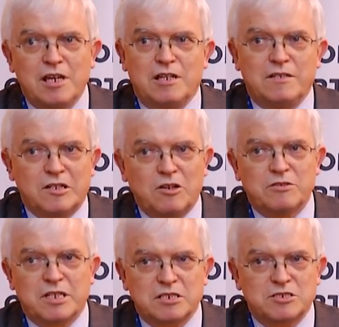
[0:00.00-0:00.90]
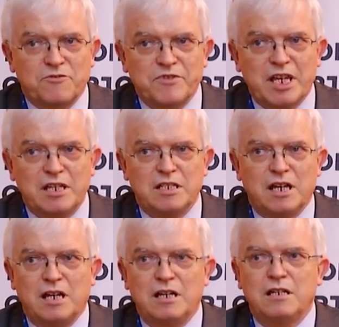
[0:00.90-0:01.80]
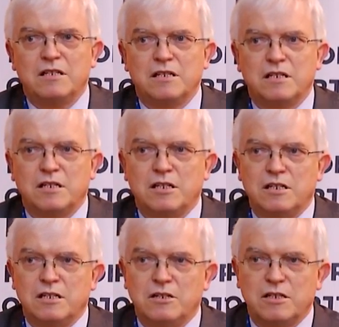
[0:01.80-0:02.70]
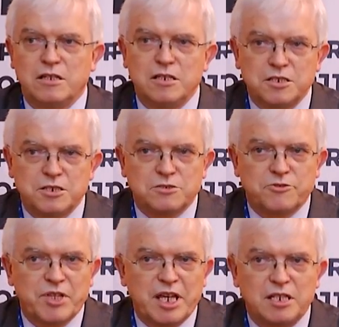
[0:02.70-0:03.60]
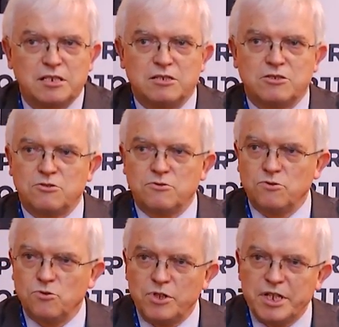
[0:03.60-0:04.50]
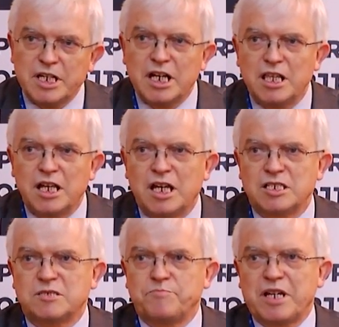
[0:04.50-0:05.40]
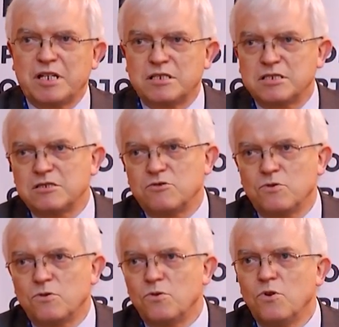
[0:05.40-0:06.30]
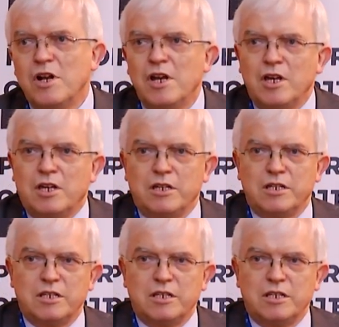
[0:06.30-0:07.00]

In the context of data, uh, issues related to legal aspects, to uh,